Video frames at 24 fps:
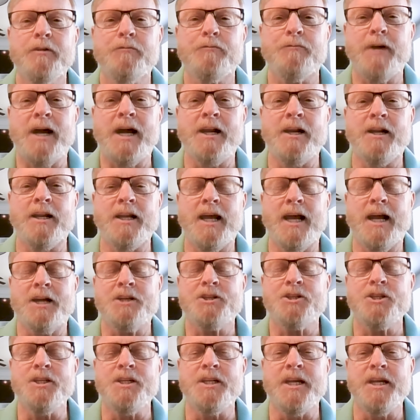final
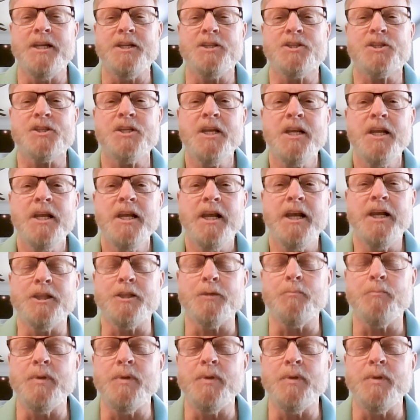action dates at the